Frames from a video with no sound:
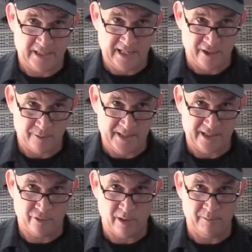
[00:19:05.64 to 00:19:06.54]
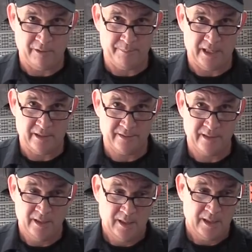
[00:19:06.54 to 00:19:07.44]
together about Gremlin
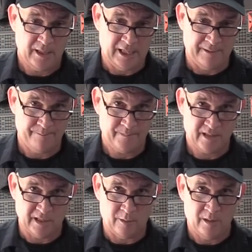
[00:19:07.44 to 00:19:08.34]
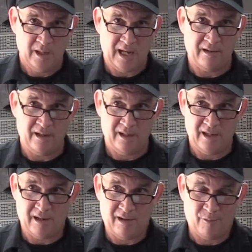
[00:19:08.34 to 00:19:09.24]
bells. So
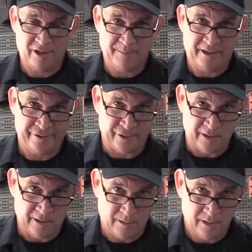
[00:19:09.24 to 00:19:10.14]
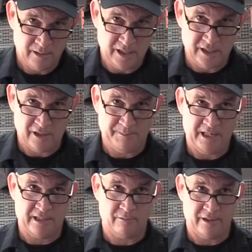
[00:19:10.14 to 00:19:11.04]
I wanted to be thorough.
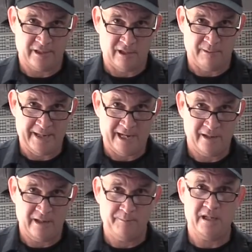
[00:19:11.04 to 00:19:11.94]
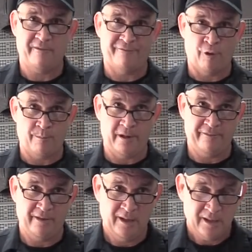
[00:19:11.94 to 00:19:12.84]
That's what it's all about, and be
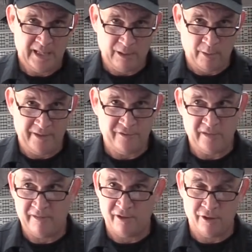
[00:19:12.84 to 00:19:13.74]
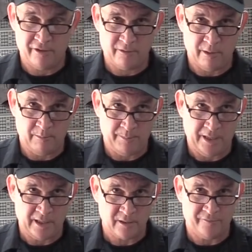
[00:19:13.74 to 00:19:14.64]
informative. That way, if you haven't heard of Gremlin
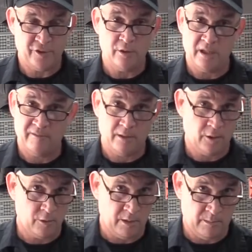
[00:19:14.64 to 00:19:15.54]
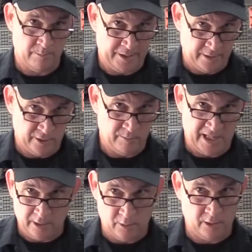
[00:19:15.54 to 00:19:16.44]
bells, or if you even know Gremlin bells, you
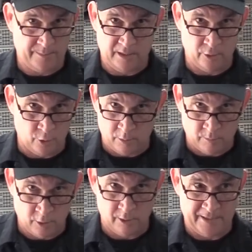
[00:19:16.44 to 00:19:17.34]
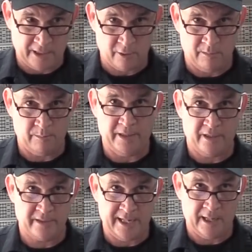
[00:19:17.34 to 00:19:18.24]
might know a little bit more about Gremlin
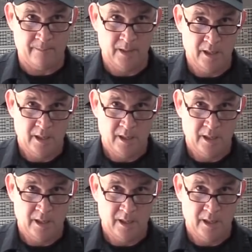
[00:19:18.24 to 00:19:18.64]
bells now,